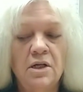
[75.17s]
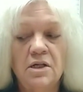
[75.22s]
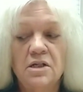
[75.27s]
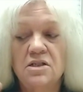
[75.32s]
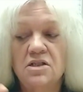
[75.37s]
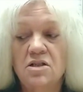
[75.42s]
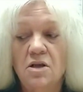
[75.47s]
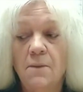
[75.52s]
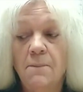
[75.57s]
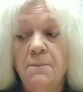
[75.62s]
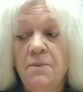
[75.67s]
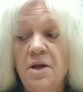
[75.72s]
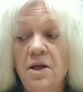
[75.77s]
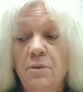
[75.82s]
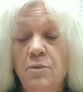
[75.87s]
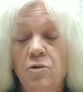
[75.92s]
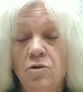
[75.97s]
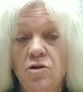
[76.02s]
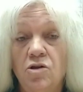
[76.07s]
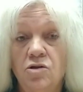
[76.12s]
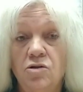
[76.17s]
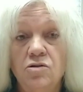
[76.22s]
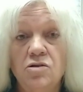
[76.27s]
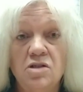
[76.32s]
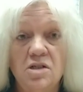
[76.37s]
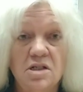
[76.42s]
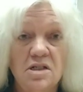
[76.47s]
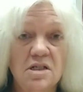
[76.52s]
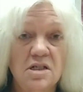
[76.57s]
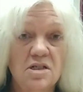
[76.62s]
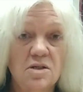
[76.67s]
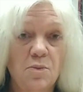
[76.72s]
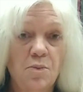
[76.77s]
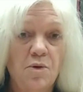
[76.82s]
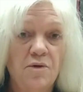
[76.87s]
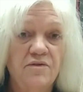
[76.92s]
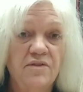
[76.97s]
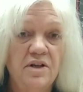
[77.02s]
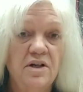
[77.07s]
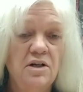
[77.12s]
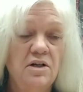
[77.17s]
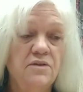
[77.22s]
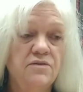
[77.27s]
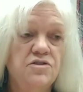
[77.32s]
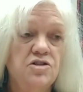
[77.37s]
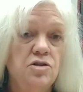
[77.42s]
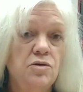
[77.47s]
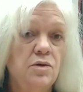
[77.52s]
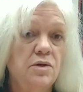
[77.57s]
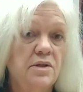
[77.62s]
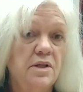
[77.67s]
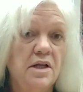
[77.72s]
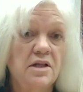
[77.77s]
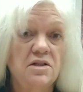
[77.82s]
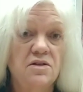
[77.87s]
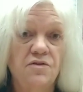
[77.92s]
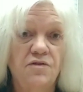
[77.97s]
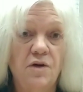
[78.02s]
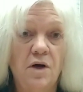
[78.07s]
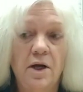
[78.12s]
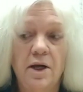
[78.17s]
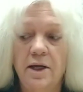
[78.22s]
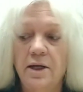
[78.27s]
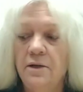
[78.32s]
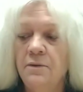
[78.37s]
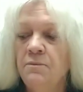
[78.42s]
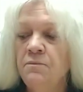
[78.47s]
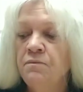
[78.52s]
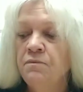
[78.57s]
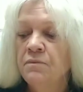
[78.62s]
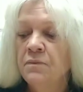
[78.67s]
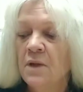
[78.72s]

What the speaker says: Some people use this as a preventative too, and that's fine.